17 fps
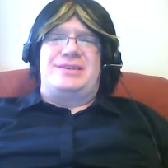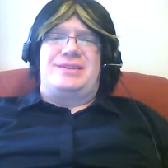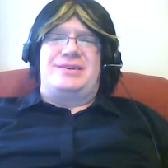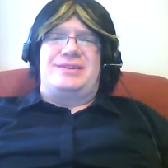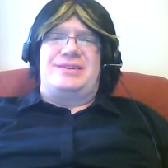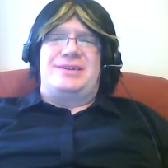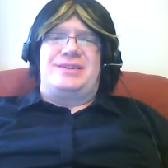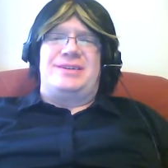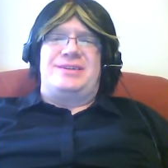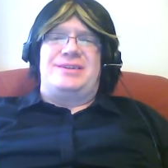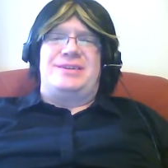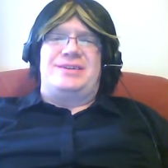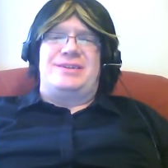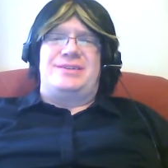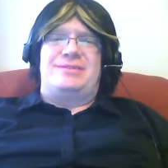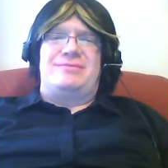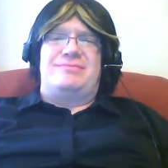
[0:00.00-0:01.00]
13
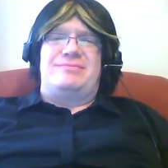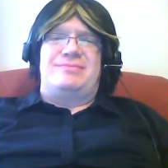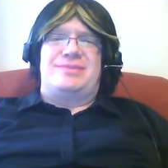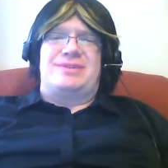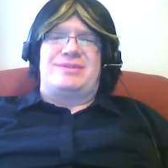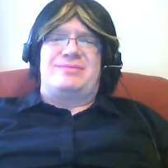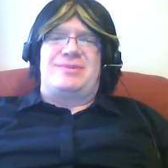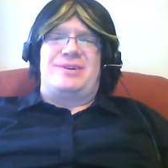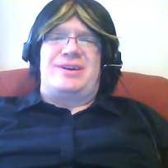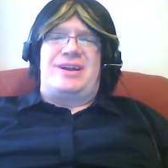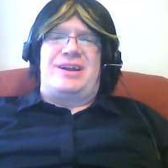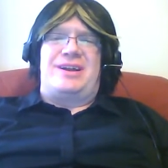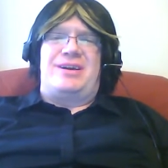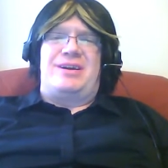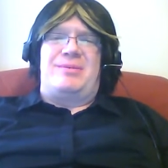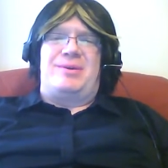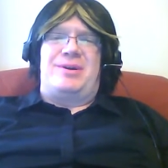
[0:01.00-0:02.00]
ish, somewhere in that
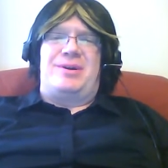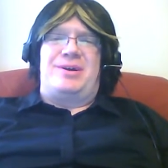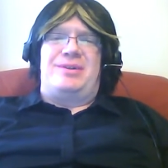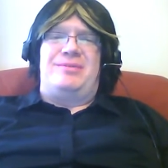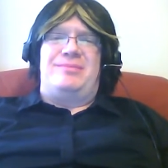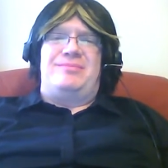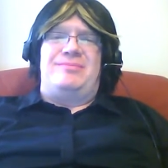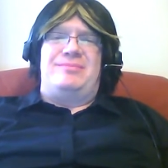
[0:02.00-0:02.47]
neighborhood.